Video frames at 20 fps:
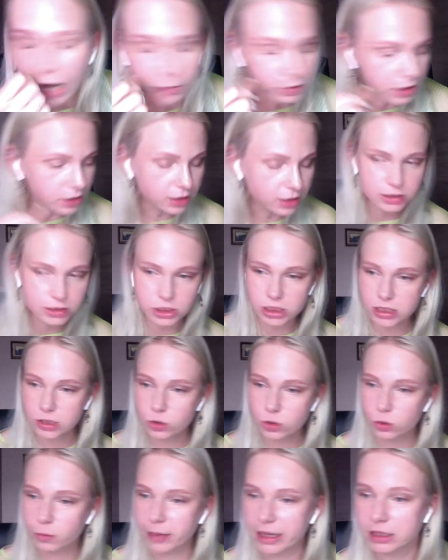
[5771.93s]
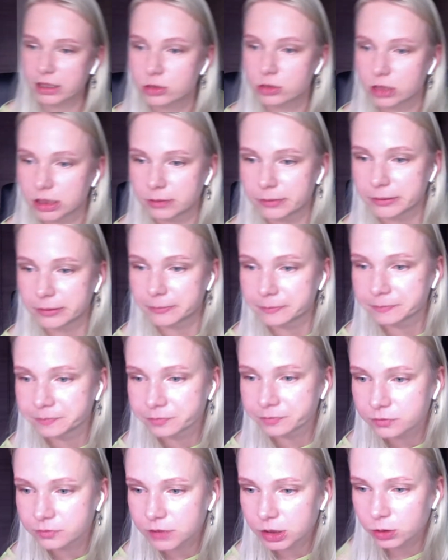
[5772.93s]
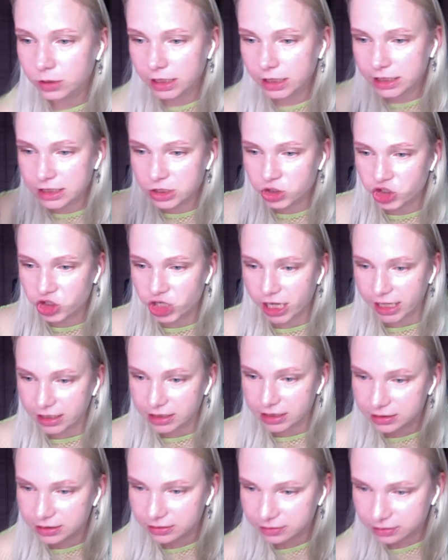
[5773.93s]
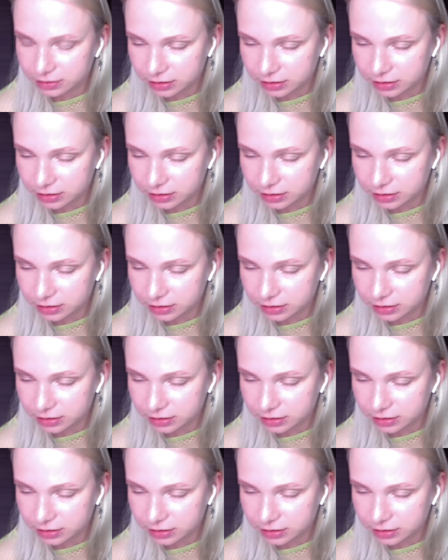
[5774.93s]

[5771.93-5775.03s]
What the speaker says: I'm gonna just go back to album. You guys chat.